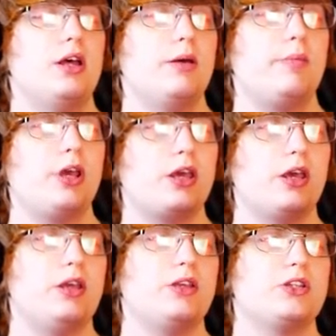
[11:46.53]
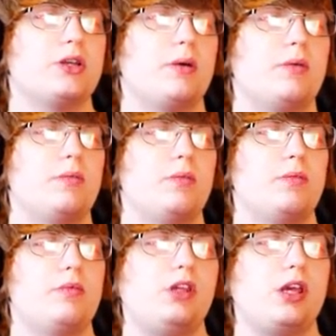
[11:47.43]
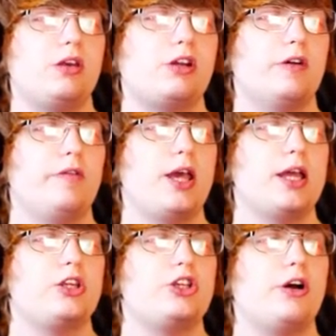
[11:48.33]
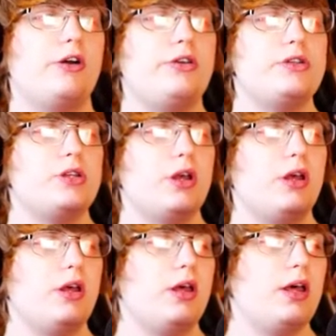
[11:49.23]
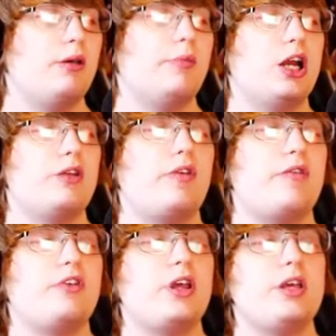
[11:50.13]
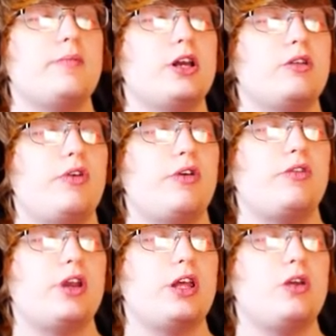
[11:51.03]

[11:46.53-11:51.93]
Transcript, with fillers: because you don't really get a choice. In minus 50, minus 50, you